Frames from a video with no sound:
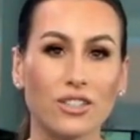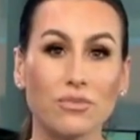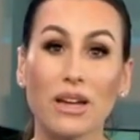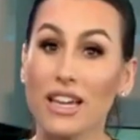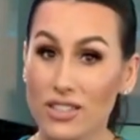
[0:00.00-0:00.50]
You
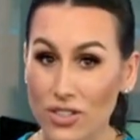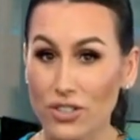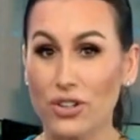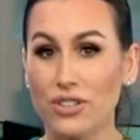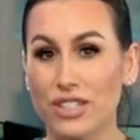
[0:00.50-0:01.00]
may
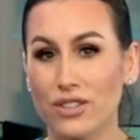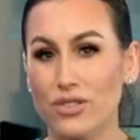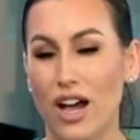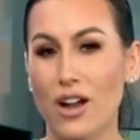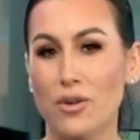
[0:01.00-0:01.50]
start noticing
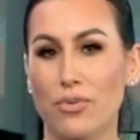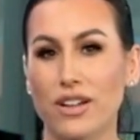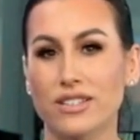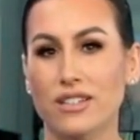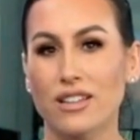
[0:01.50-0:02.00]
those higher
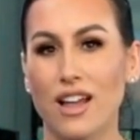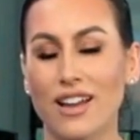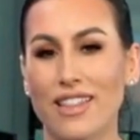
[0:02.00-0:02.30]
prices online,